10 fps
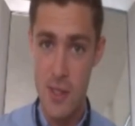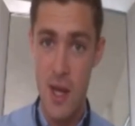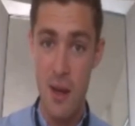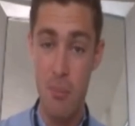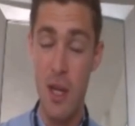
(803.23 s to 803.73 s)

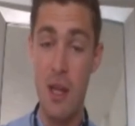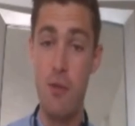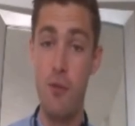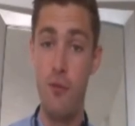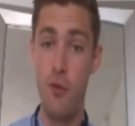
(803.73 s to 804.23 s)
I'm going to give you
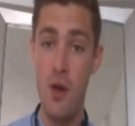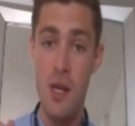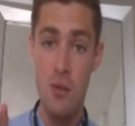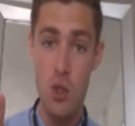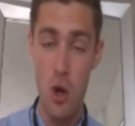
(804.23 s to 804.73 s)
free
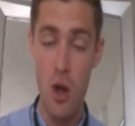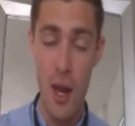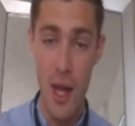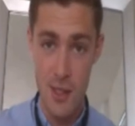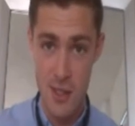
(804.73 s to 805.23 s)
trial
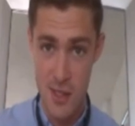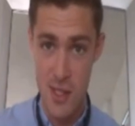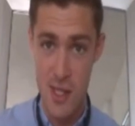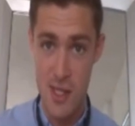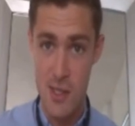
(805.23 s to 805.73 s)
access to
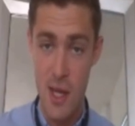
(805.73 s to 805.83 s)
this.